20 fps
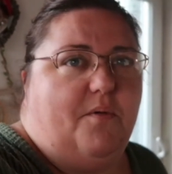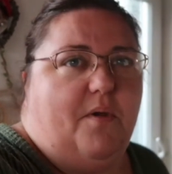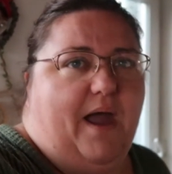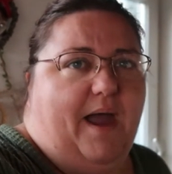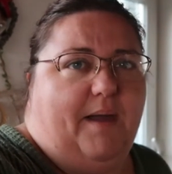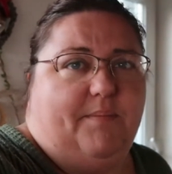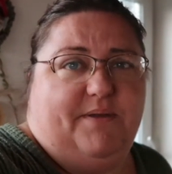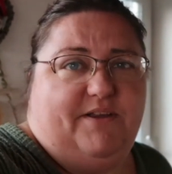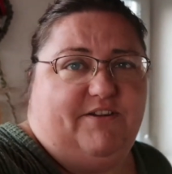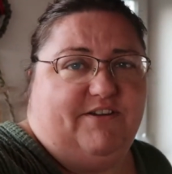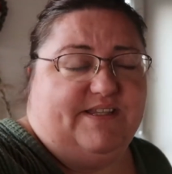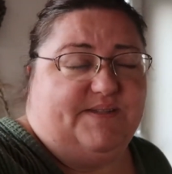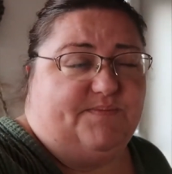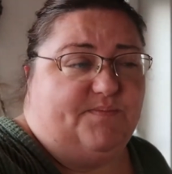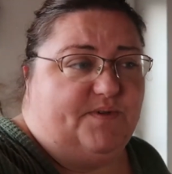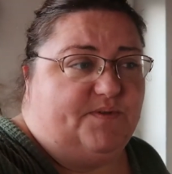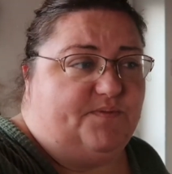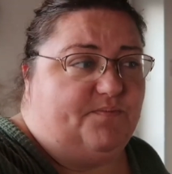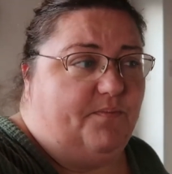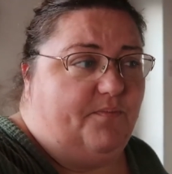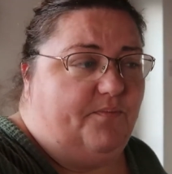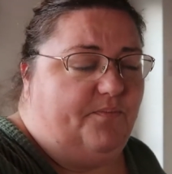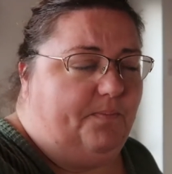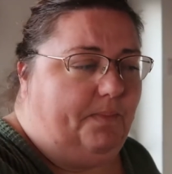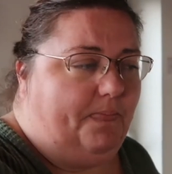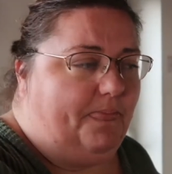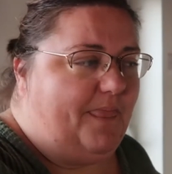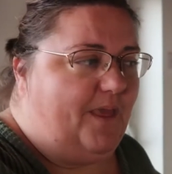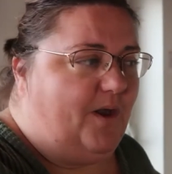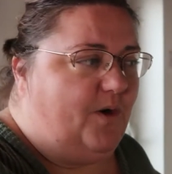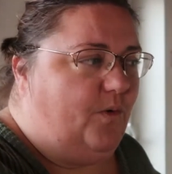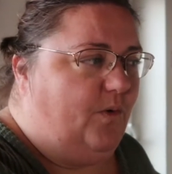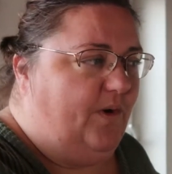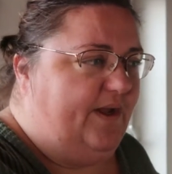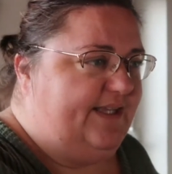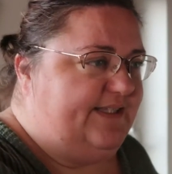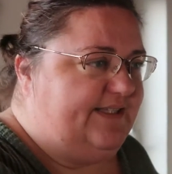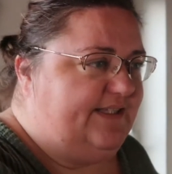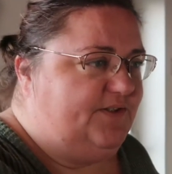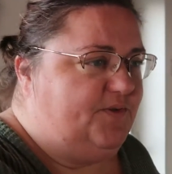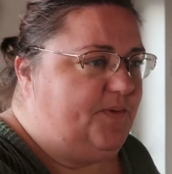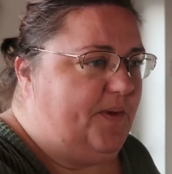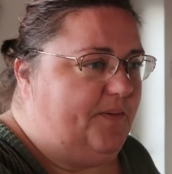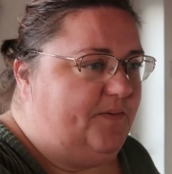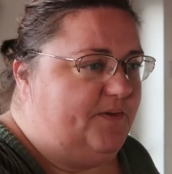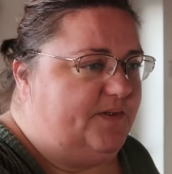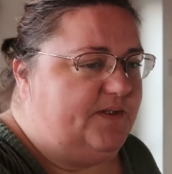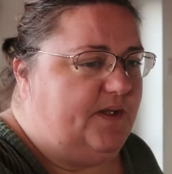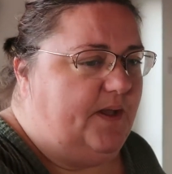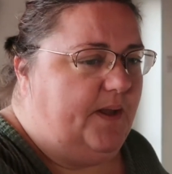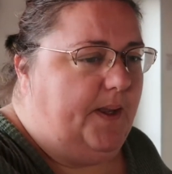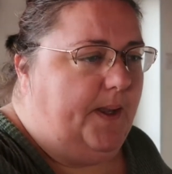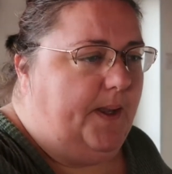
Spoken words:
Happy Christmas quiz. So it was,